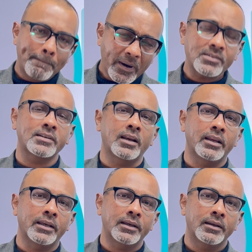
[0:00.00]

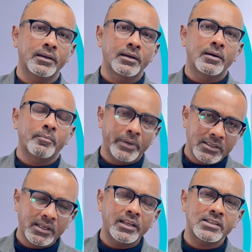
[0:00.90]
Personally
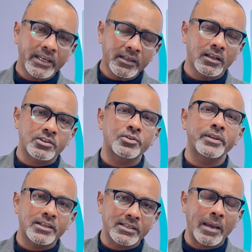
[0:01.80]
basically signals to
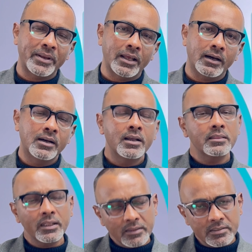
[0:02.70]
the examiner
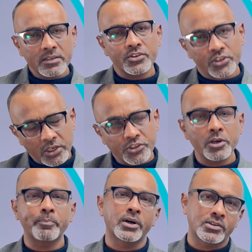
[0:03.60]
that this is just
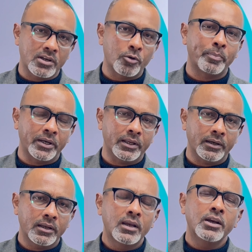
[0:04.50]
your personal opinion.
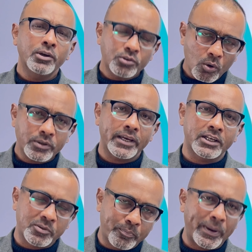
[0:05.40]
You don't
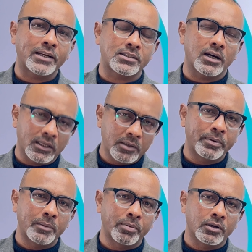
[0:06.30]
expect other
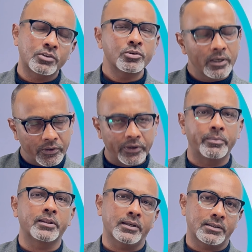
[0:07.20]
people to agree
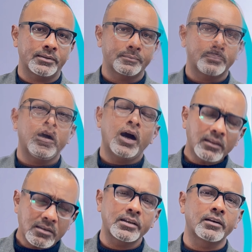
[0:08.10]
with it.
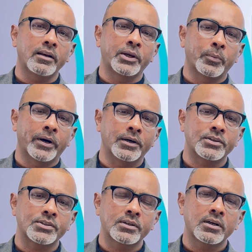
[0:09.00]
Other signaling
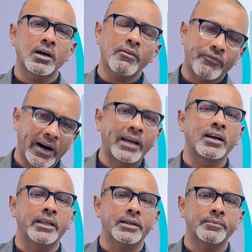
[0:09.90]
words are
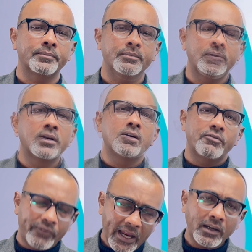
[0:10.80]
frankly.
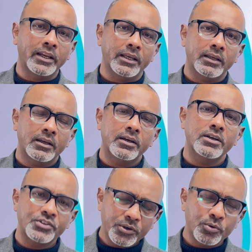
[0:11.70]
Frankly
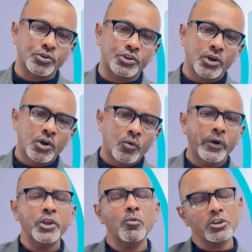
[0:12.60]
is used
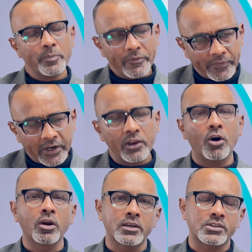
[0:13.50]
when you want to be very
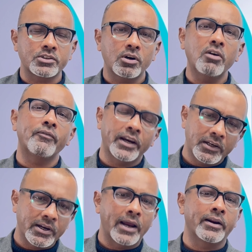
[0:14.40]
honest or very
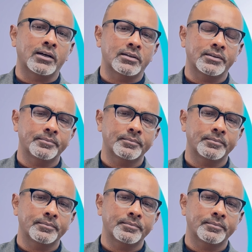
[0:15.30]
direct.